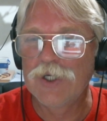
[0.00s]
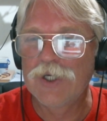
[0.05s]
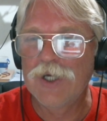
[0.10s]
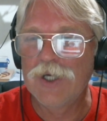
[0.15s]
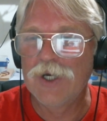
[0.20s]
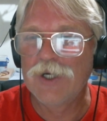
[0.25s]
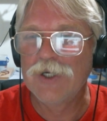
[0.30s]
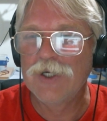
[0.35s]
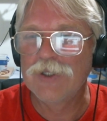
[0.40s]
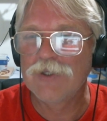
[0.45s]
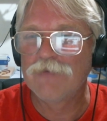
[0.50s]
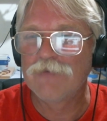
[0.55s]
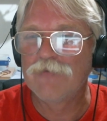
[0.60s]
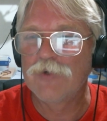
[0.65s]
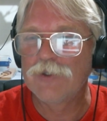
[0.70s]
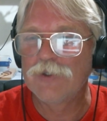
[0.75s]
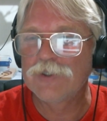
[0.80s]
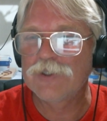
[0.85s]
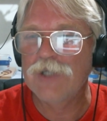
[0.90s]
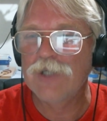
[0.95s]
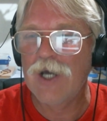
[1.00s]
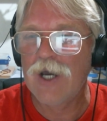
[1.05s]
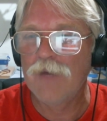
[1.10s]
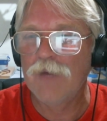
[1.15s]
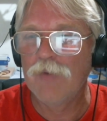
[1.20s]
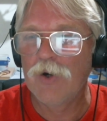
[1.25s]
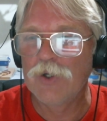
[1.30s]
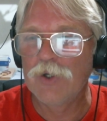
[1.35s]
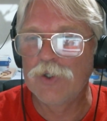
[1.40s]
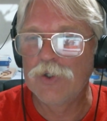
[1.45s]
cut it the first
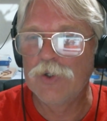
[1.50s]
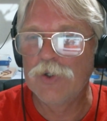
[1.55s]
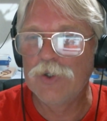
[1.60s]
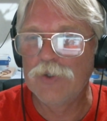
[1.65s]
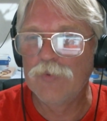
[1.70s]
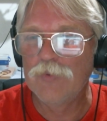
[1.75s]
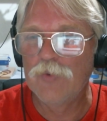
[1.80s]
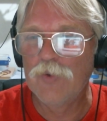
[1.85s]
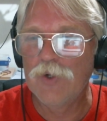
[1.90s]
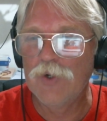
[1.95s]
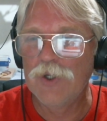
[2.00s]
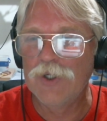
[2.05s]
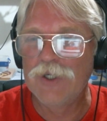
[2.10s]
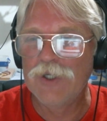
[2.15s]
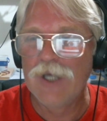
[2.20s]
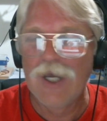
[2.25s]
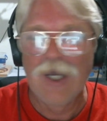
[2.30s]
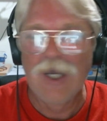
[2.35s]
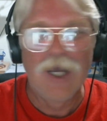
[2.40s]
time on good wood.